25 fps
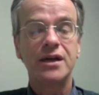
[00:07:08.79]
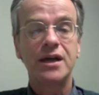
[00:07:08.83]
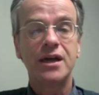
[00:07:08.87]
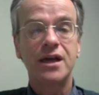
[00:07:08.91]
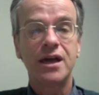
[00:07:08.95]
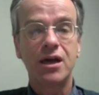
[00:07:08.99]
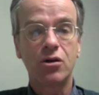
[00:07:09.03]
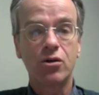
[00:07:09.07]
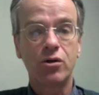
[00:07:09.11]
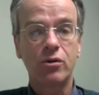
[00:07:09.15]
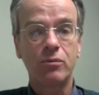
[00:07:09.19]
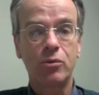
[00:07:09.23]

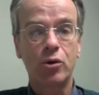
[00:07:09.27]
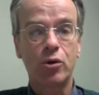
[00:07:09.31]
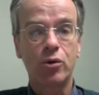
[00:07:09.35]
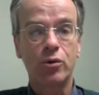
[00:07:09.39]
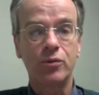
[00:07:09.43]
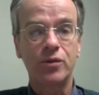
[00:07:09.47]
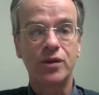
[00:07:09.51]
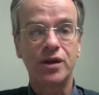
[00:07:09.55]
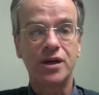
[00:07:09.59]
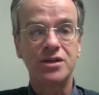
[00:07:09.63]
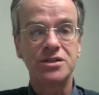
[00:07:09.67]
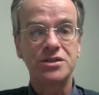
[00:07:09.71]
Get on board
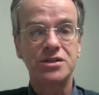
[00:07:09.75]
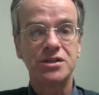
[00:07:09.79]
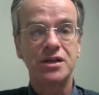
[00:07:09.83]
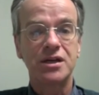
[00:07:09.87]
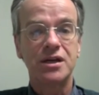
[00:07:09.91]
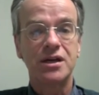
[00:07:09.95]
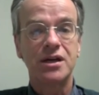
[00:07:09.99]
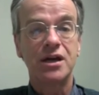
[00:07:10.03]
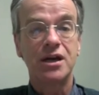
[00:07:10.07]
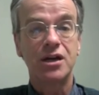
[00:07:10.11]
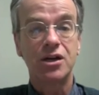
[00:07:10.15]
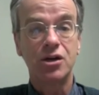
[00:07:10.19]
with us.
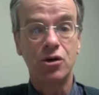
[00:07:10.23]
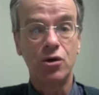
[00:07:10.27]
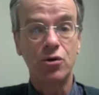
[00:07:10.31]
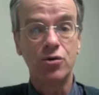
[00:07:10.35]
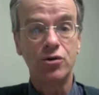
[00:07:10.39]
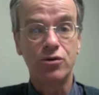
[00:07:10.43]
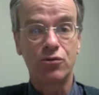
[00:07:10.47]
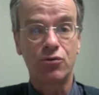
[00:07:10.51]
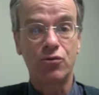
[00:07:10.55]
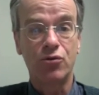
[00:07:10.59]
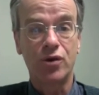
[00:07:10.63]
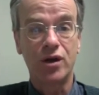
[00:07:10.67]
Know
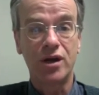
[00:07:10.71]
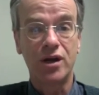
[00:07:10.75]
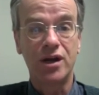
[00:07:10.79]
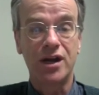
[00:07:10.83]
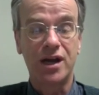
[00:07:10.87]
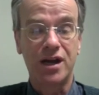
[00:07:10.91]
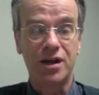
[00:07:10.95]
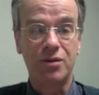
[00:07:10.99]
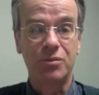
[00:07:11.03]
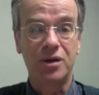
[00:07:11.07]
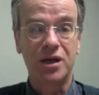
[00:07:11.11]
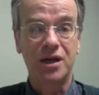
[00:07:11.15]
your real
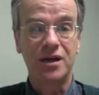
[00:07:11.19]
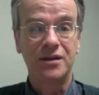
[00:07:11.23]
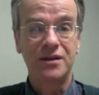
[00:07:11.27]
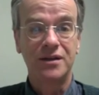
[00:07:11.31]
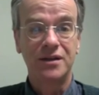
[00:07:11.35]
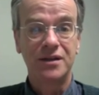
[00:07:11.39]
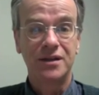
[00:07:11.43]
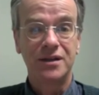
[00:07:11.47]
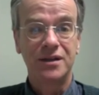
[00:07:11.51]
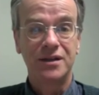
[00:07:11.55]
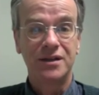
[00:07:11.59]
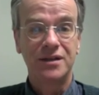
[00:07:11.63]
enemy.
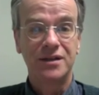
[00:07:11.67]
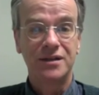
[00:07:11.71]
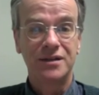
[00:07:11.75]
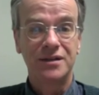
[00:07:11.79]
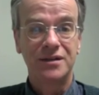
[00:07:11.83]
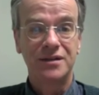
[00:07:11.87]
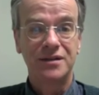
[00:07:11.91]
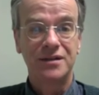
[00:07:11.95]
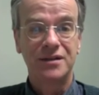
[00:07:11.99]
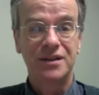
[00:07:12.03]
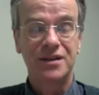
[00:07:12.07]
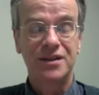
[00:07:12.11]

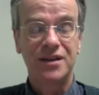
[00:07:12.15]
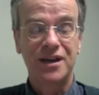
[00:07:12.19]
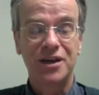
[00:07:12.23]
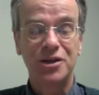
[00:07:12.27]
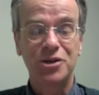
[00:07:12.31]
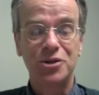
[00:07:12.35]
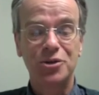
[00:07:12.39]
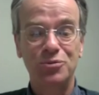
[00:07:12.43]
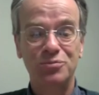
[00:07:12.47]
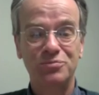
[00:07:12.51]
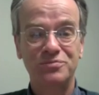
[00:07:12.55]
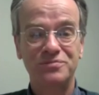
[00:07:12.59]

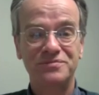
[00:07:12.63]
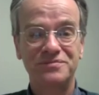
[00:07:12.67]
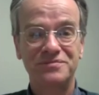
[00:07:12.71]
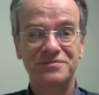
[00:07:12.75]
Thank you.